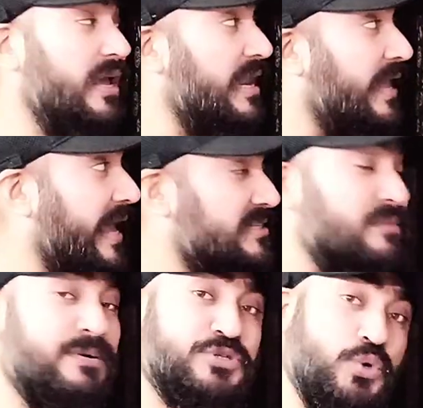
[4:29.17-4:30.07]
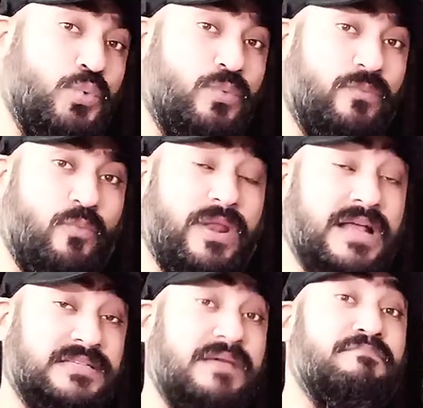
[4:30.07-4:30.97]
In case number 2, when
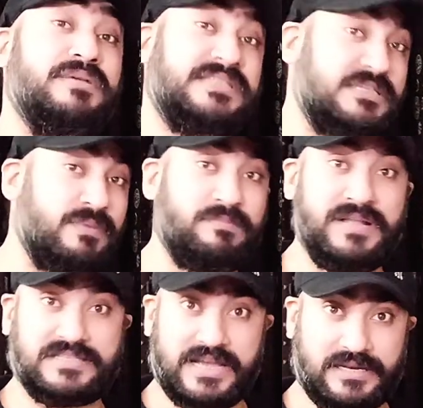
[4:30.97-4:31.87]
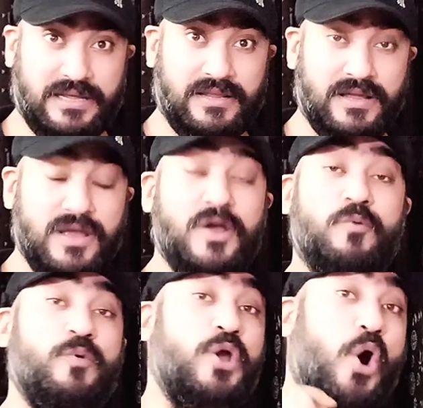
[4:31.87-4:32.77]
I say Mrs. Manmeet Sethi,
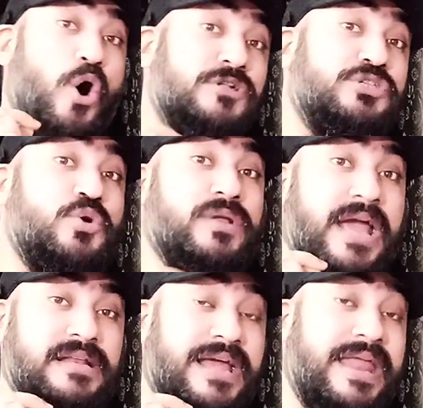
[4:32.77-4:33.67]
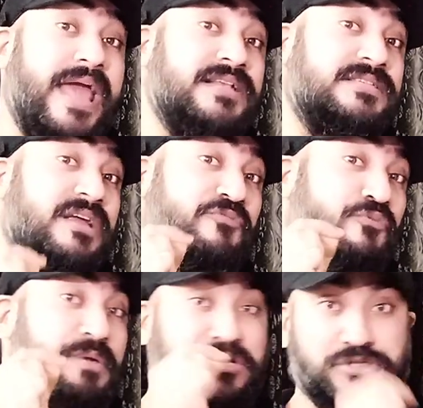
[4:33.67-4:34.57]
we also get an extra
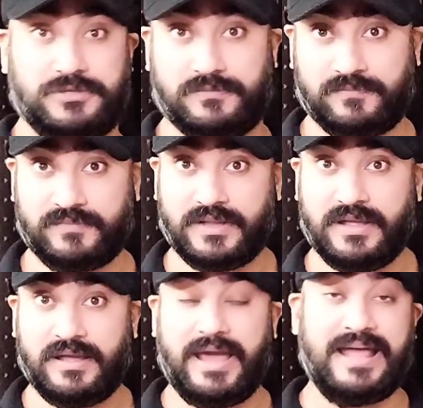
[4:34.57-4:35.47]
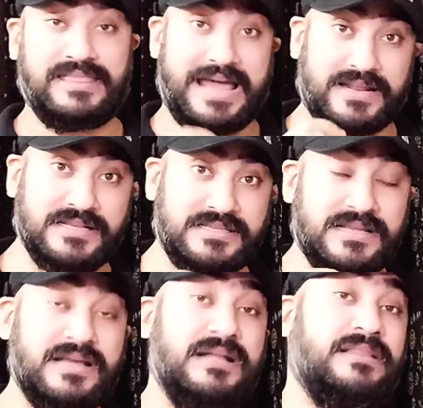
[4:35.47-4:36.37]
information. And that
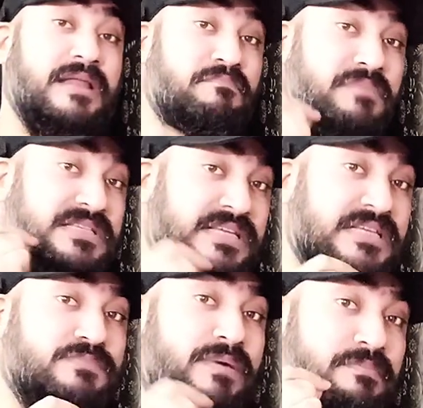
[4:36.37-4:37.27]
is that Mrs.